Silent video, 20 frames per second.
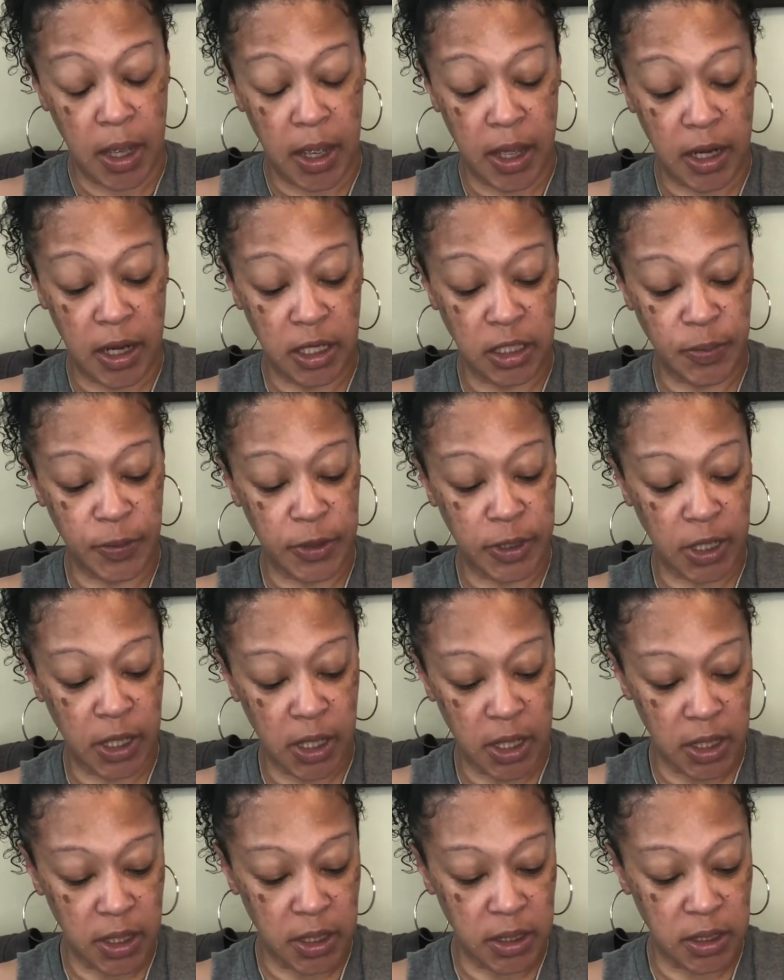It's
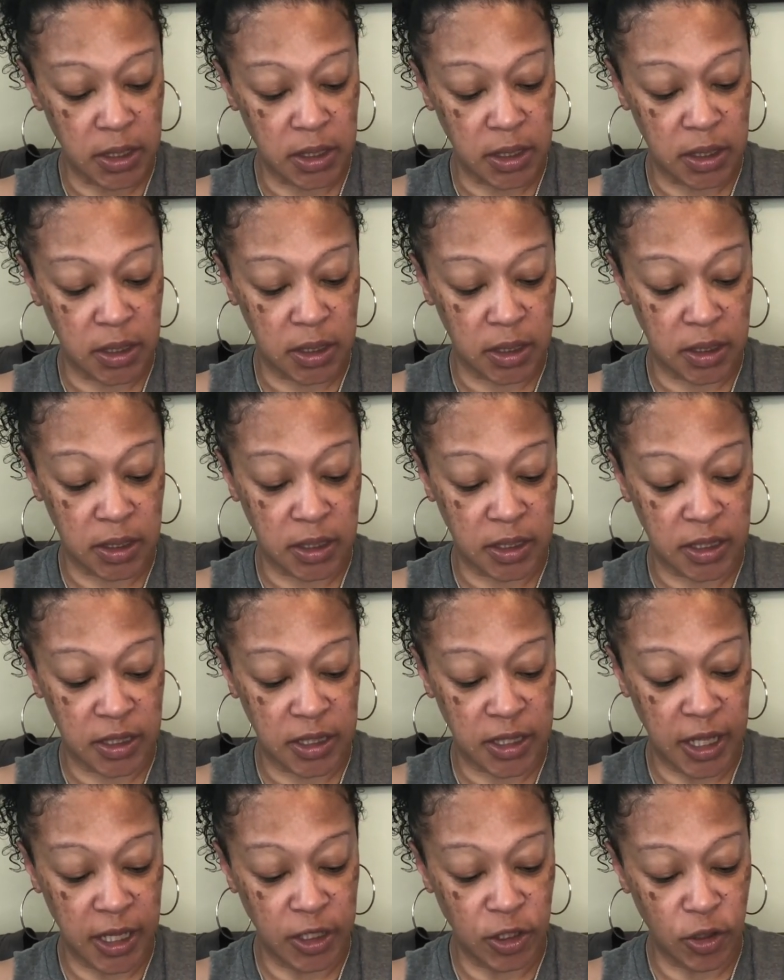because
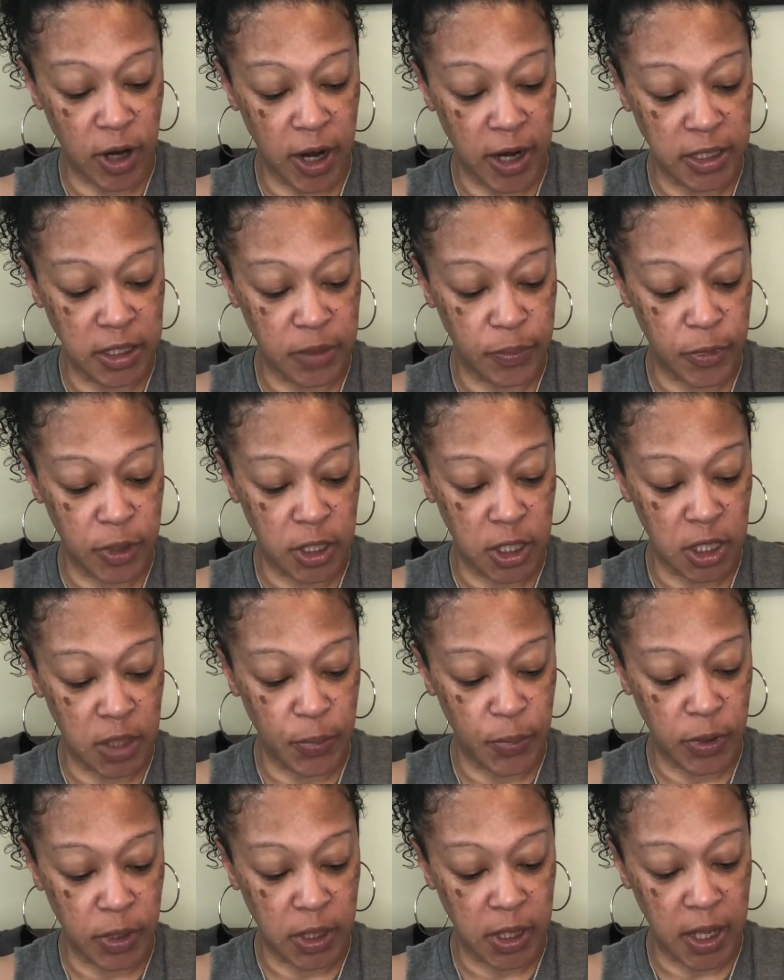they tried to
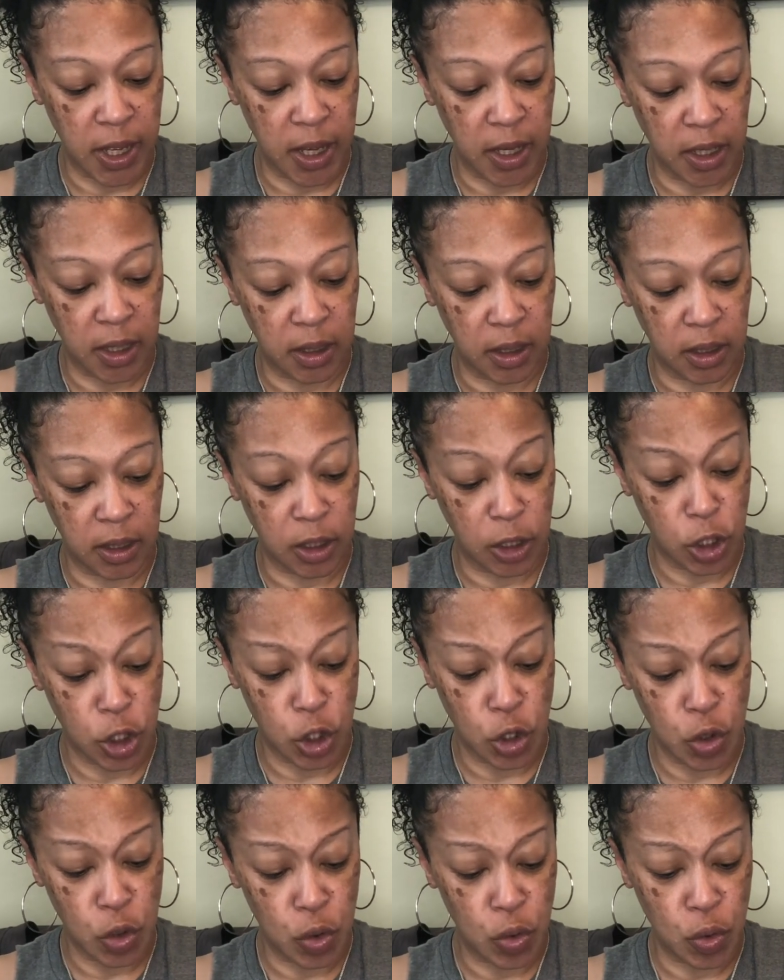manipulate
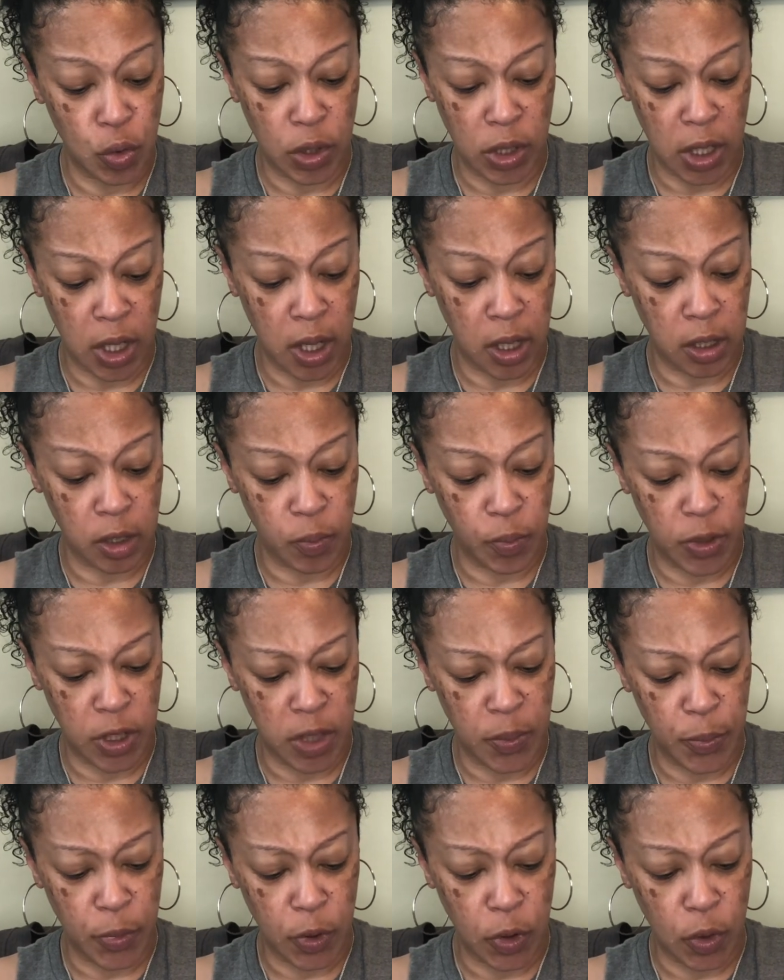you and other
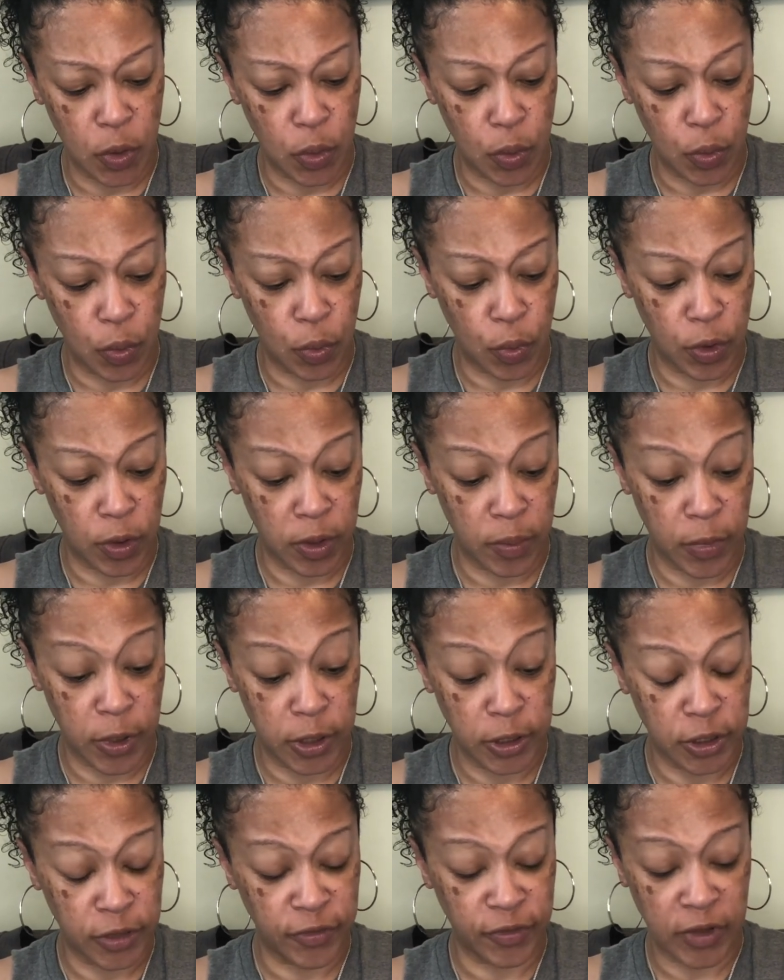people with a
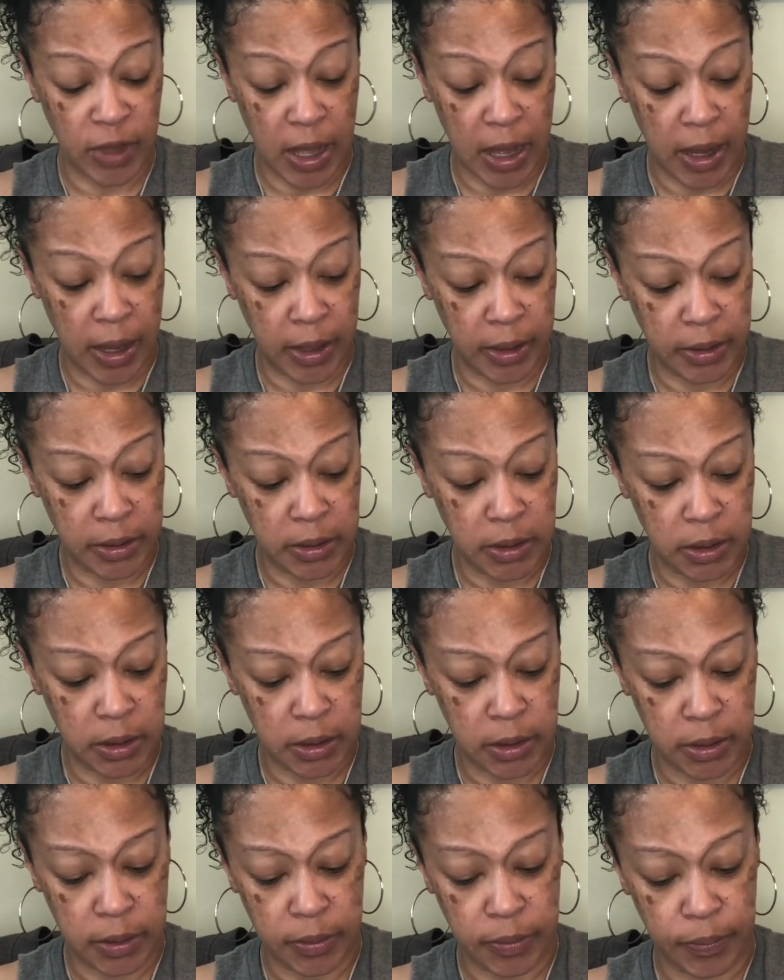bunch of lies.